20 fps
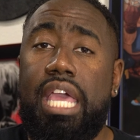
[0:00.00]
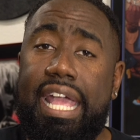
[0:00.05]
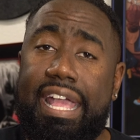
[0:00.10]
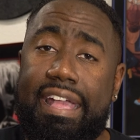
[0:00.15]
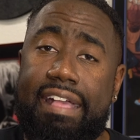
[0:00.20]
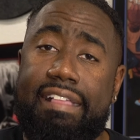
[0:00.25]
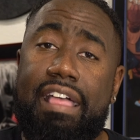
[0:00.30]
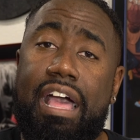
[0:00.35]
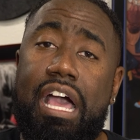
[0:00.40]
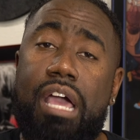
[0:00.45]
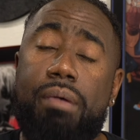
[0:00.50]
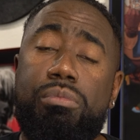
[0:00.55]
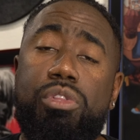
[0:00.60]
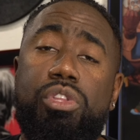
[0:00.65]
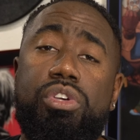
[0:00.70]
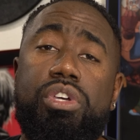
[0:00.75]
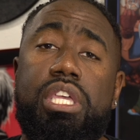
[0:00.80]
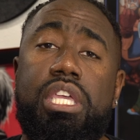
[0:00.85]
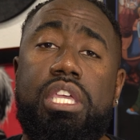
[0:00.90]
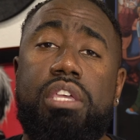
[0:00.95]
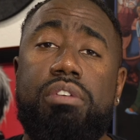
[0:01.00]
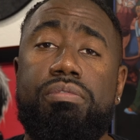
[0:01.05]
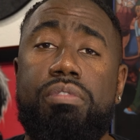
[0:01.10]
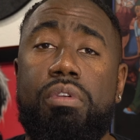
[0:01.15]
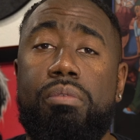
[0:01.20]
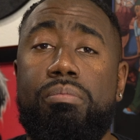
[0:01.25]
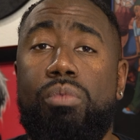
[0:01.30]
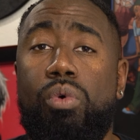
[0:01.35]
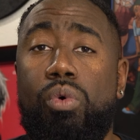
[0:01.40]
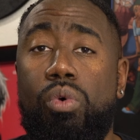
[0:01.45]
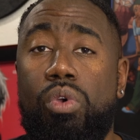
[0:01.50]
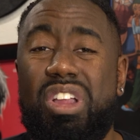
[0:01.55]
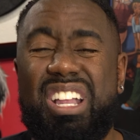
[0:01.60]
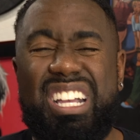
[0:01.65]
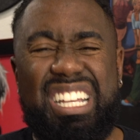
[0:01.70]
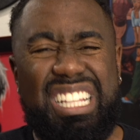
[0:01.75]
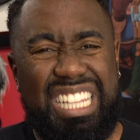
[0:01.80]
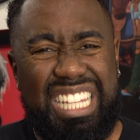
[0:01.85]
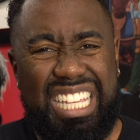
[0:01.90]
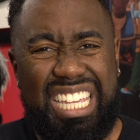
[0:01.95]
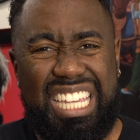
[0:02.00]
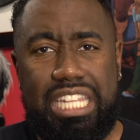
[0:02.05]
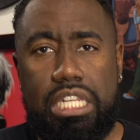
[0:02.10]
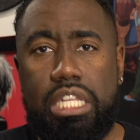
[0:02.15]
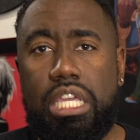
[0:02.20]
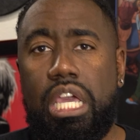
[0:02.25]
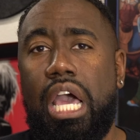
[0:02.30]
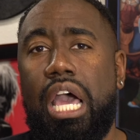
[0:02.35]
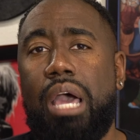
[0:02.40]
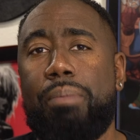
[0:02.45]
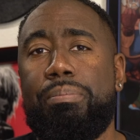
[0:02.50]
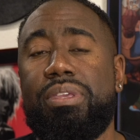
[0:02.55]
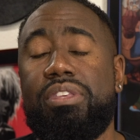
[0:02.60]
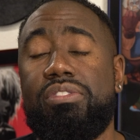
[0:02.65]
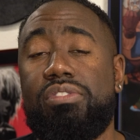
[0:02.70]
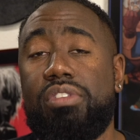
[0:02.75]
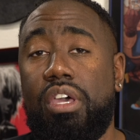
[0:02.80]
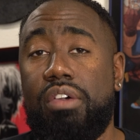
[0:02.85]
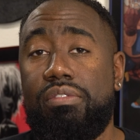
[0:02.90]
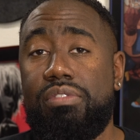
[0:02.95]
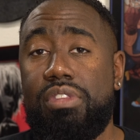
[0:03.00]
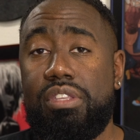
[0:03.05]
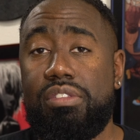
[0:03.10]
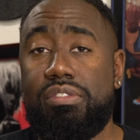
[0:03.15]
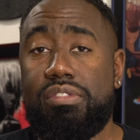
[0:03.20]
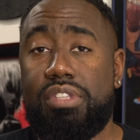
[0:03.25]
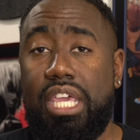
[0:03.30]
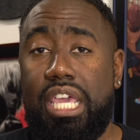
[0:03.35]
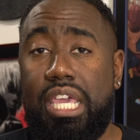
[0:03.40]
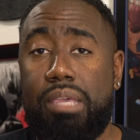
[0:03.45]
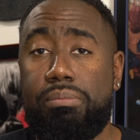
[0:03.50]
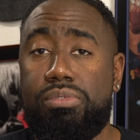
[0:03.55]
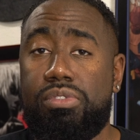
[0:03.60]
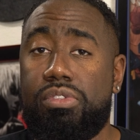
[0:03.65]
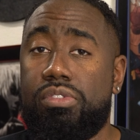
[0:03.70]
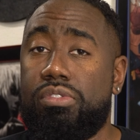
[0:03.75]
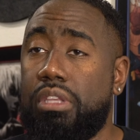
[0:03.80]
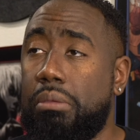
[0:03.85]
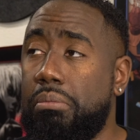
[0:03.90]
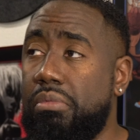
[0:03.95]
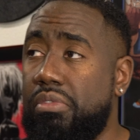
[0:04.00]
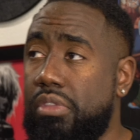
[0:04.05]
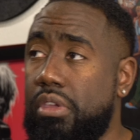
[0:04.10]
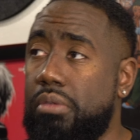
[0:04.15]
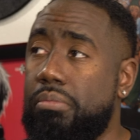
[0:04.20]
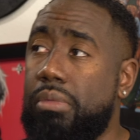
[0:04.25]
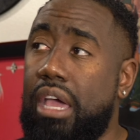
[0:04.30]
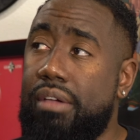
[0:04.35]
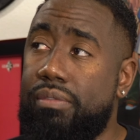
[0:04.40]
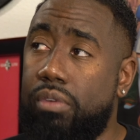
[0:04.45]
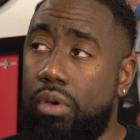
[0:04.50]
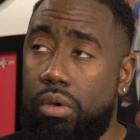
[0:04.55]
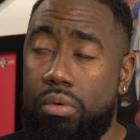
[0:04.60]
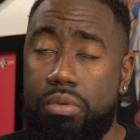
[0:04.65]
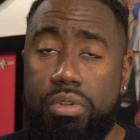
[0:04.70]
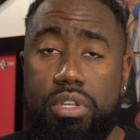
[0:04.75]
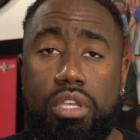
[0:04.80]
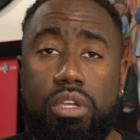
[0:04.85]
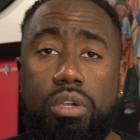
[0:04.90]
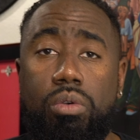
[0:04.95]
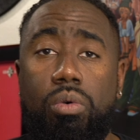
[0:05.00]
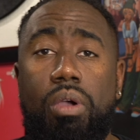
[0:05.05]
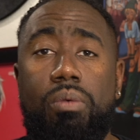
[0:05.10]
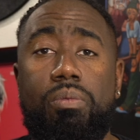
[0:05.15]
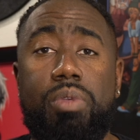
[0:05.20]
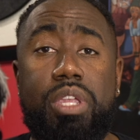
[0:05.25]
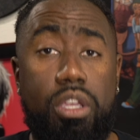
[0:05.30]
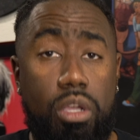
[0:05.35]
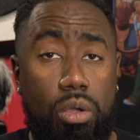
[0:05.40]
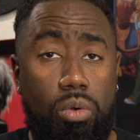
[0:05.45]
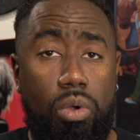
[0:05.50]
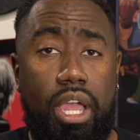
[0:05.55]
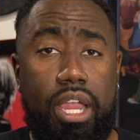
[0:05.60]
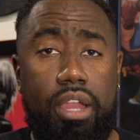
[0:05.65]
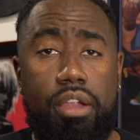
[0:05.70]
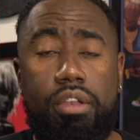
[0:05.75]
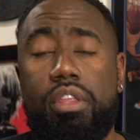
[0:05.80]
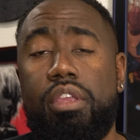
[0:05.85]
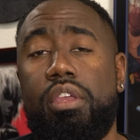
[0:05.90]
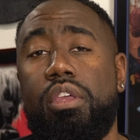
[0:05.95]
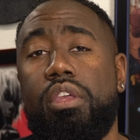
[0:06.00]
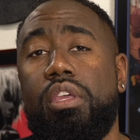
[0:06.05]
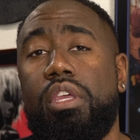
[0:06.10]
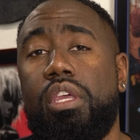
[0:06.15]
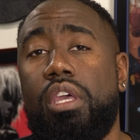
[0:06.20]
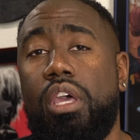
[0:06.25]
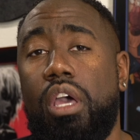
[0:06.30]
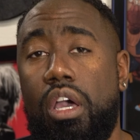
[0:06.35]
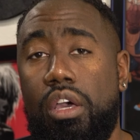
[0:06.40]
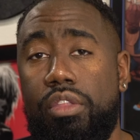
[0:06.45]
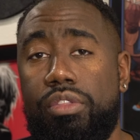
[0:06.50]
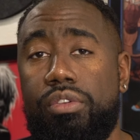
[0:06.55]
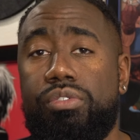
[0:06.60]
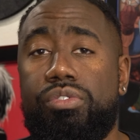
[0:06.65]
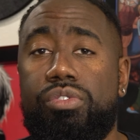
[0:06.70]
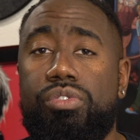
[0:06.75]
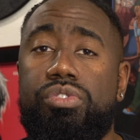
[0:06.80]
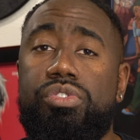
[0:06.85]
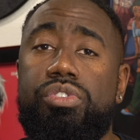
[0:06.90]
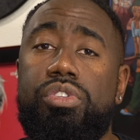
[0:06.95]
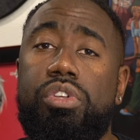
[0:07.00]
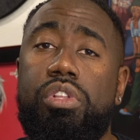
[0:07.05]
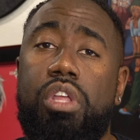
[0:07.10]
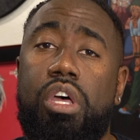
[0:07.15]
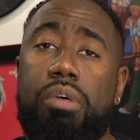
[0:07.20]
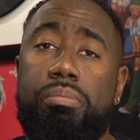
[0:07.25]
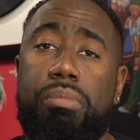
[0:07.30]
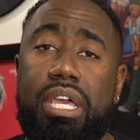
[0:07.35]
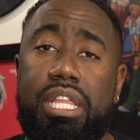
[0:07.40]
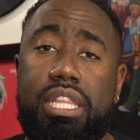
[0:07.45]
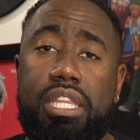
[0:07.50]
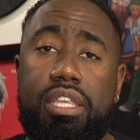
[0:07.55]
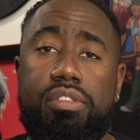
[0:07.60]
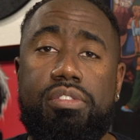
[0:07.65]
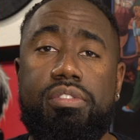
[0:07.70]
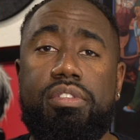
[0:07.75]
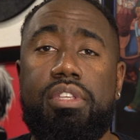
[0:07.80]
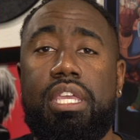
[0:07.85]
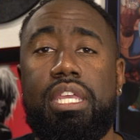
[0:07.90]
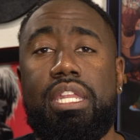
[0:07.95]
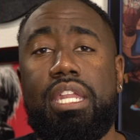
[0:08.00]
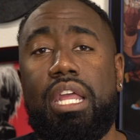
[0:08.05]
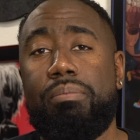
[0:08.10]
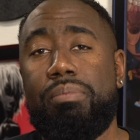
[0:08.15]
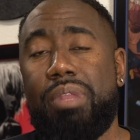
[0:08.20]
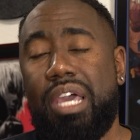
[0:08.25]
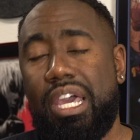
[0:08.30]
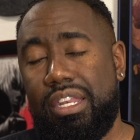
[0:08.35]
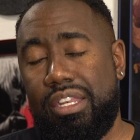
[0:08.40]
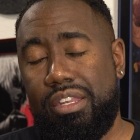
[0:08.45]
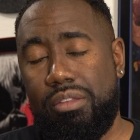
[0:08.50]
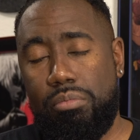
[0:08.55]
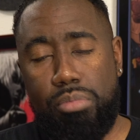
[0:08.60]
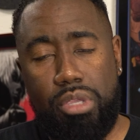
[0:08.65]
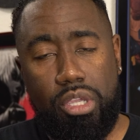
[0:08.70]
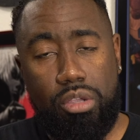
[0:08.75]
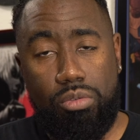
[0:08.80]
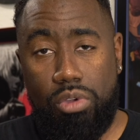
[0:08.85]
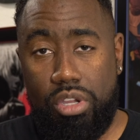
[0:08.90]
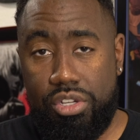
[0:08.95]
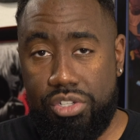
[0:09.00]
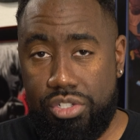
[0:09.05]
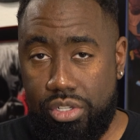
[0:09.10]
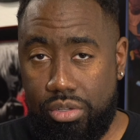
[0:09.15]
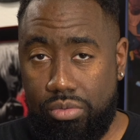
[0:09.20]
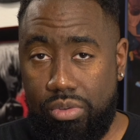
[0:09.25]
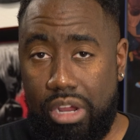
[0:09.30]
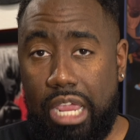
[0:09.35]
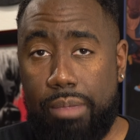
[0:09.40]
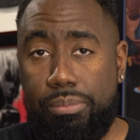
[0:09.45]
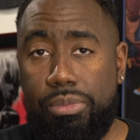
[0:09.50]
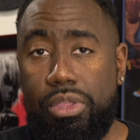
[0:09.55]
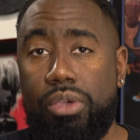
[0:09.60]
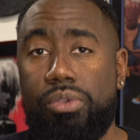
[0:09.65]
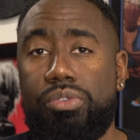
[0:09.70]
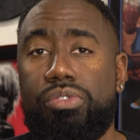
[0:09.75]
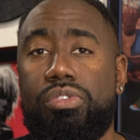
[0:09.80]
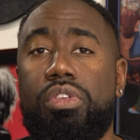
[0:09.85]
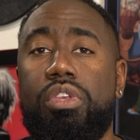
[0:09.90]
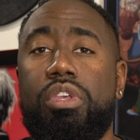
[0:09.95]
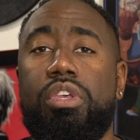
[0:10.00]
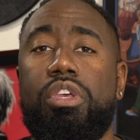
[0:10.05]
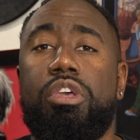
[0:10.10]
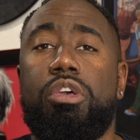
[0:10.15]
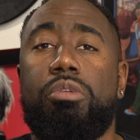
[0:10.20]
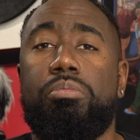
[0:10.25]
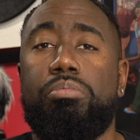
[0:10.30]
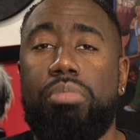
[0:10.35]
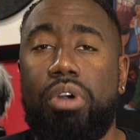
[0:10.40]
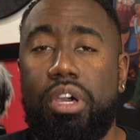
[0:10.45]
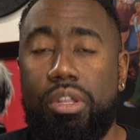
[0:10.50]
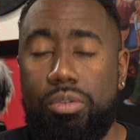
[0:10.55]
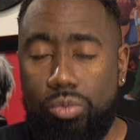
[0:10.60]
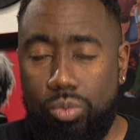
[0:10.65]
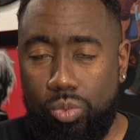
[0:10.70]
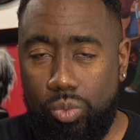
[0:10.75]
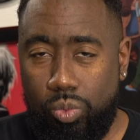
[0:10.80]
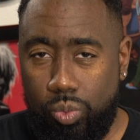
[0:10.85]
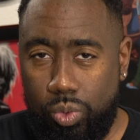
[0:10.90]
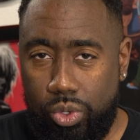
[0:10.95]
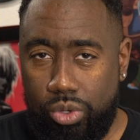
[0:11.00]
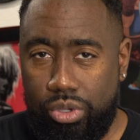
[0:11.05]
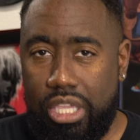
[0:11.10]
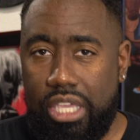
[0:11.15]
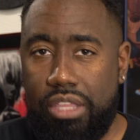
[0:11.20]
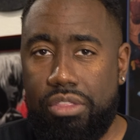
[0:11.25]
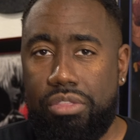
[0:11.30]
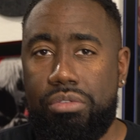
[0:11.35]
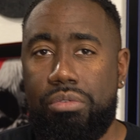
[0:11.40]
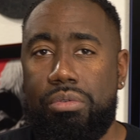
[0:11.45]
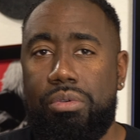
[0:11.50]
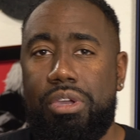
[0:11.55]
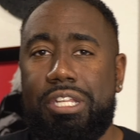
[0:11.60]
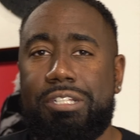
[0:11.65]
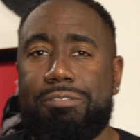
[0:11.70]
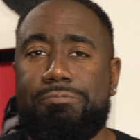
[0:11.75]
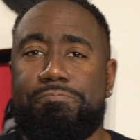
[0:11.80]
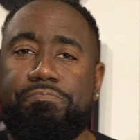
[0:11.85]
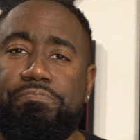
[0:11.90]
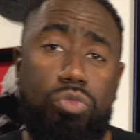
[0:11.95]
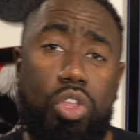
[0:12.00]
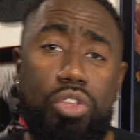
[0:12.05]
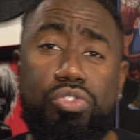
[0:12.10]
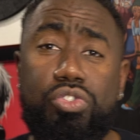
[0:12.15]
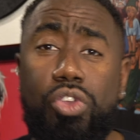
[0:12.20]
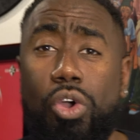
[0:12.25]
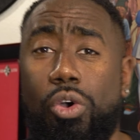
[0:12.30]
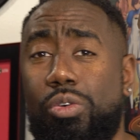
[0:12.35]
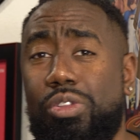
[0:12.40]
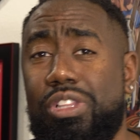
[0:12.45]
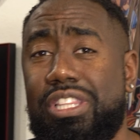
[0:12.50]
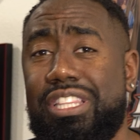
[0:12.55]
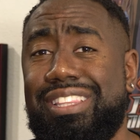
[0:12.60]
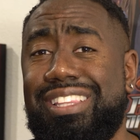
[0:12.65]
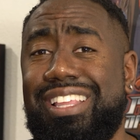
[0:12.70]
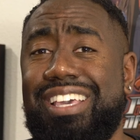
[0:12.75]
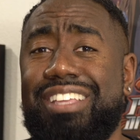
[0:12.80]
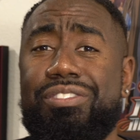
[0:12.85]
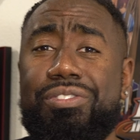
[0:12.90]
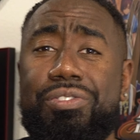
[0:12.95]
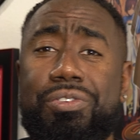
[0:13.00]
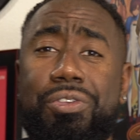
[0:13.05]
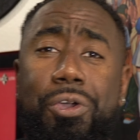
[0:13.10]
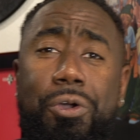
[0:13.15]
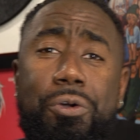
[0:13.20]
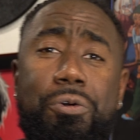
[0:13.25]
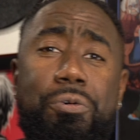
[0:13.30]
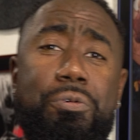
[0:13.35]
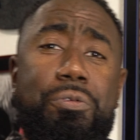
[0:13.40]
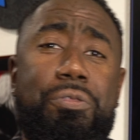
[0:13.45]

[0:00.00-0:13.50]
and I'm looking for more clean copies of these games. Some of them I've already reacquired, others are still on my list and I'm not in a big rush to grab those, but we'll get through it. So let's go